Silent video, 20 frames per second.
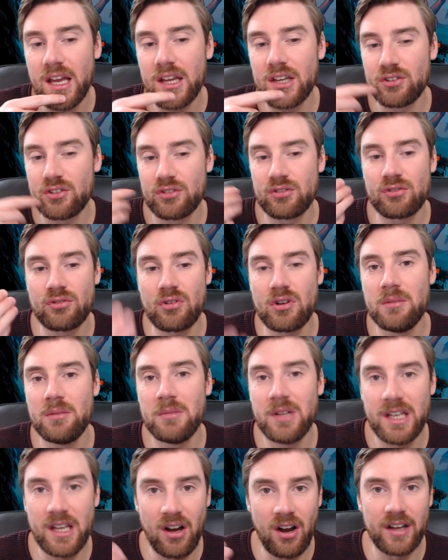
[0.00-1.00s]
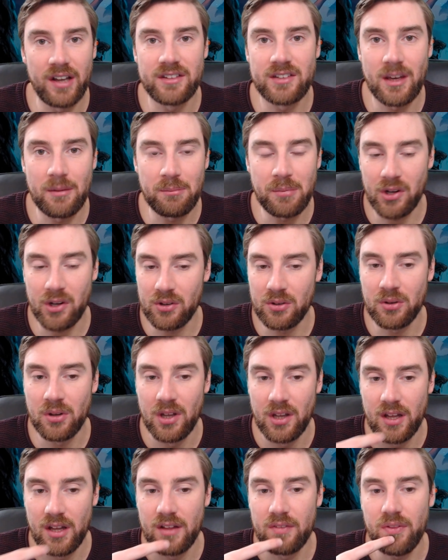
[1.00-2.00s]
extremely high tempo
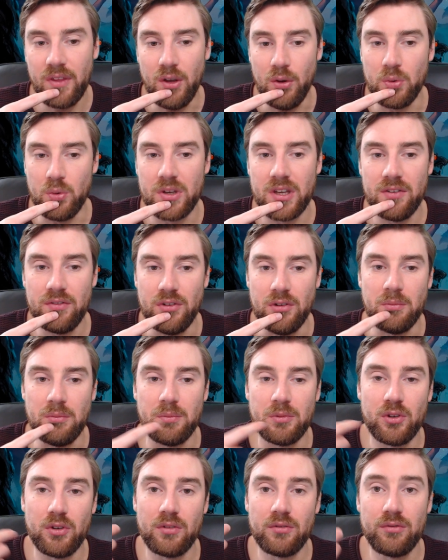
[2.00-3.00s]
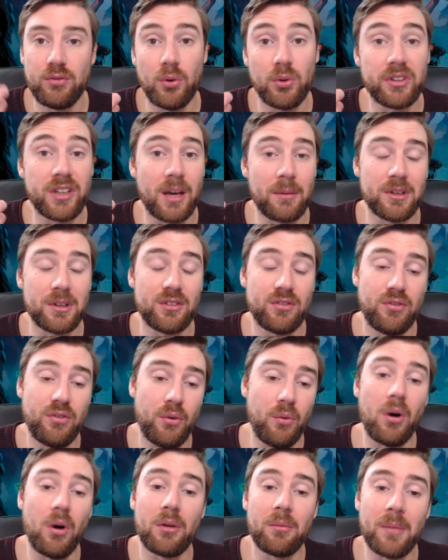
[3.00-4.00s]
that will give you doing 4 damage
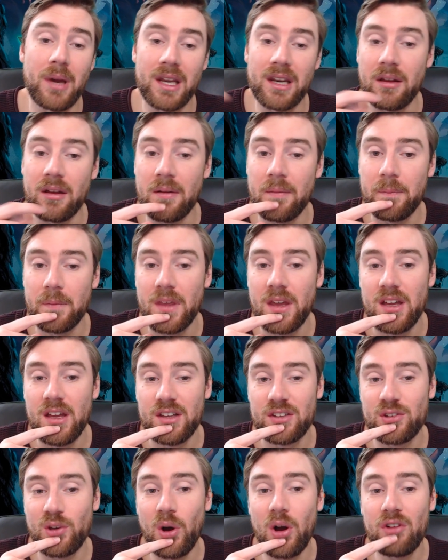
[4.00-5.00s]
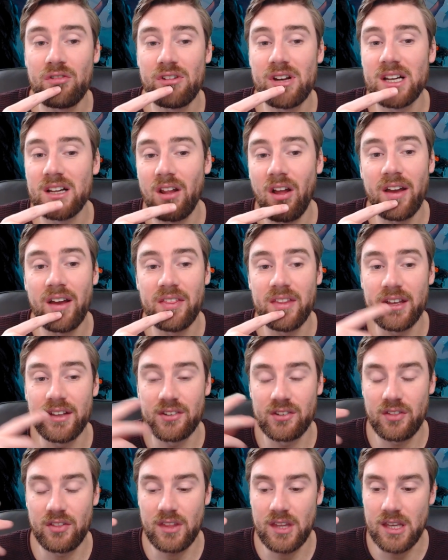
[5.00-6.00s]
for 1 mana. So I really like
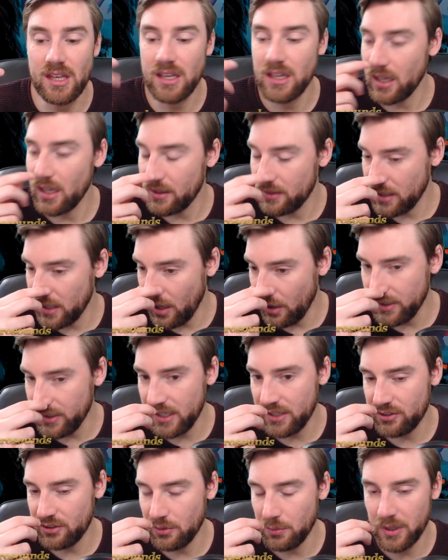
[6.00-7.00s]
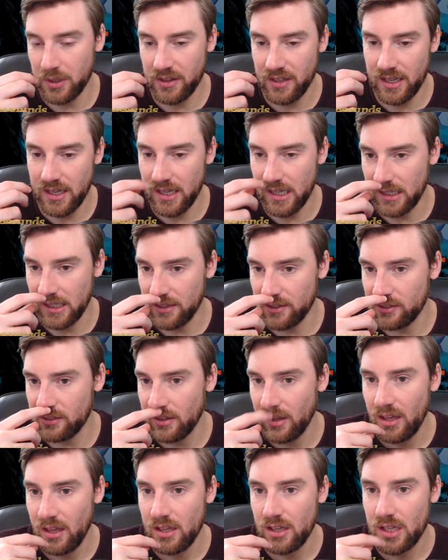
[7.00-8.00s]
this. The only issue with it is
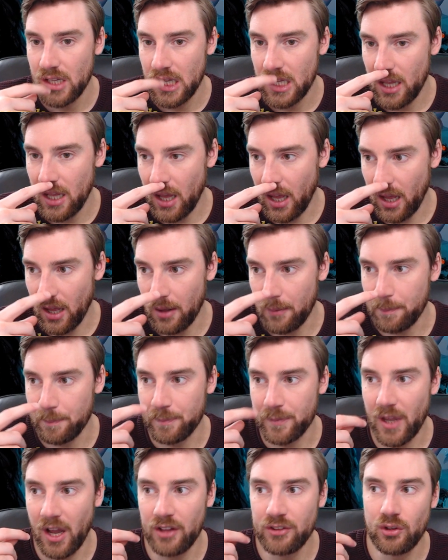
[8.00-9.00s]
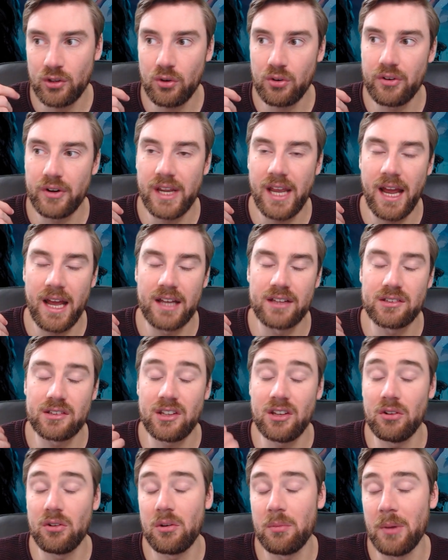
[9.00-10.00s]
Hunter already has
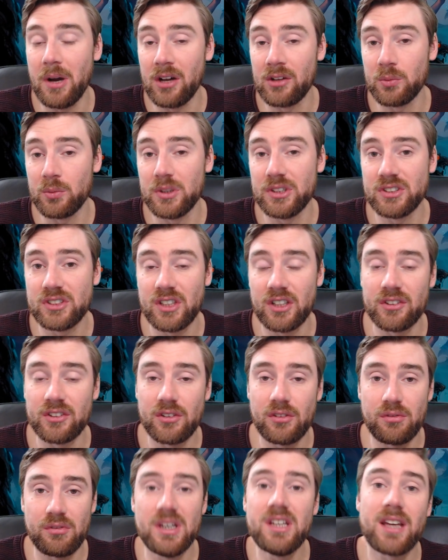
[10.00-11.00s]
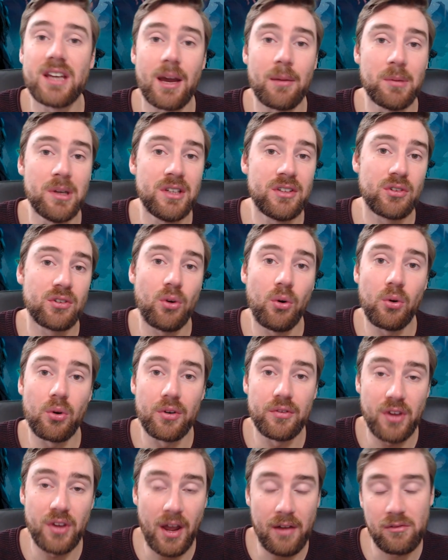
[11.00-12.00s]
Kill Command, which does 3 damage, or
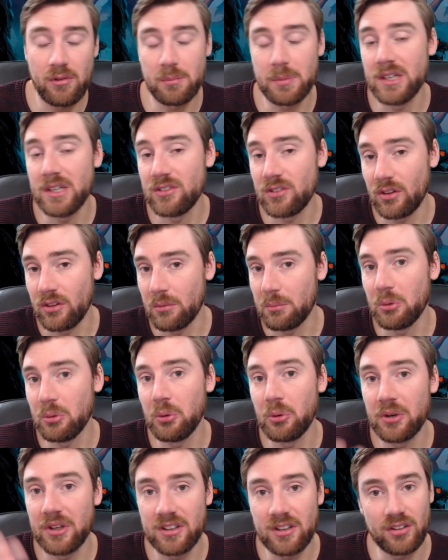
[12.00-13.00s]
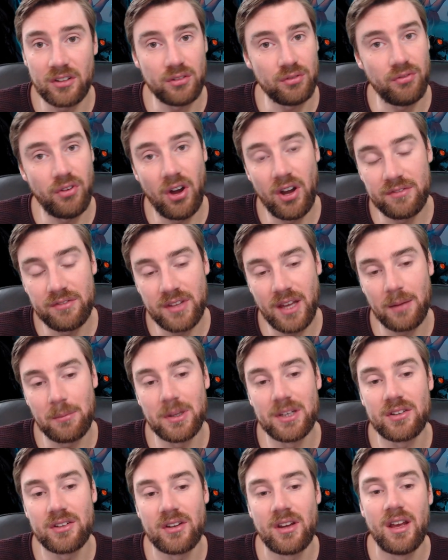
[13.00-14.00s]
if you have a beast on the board, it does 5
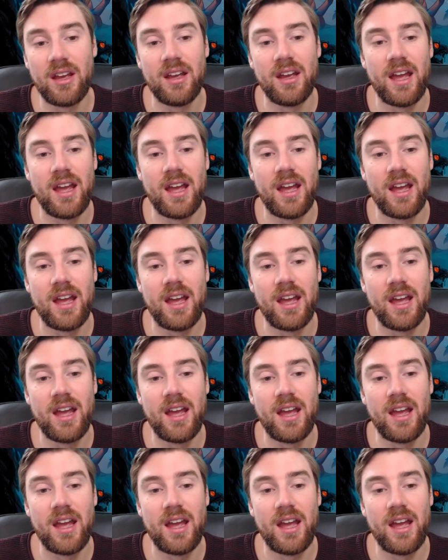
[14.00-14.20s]
damage.